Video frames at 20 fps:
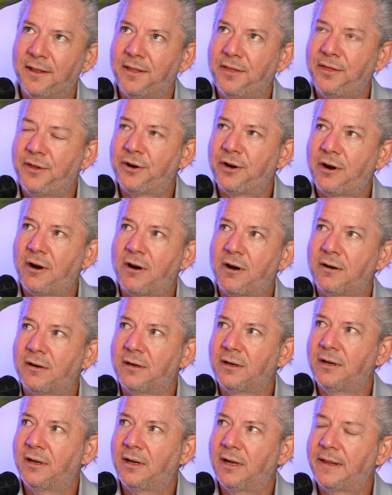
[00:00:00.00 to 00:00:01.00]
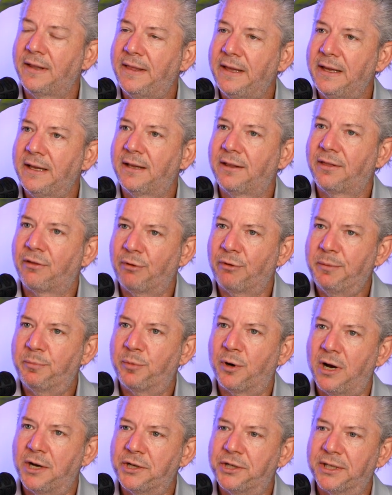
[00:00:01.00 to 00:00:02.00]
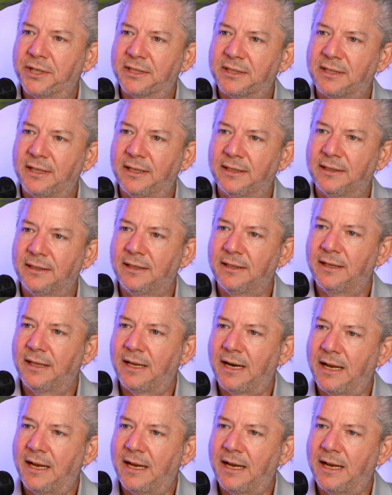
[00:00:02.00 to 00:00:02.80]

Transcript: There are, I think, three projects that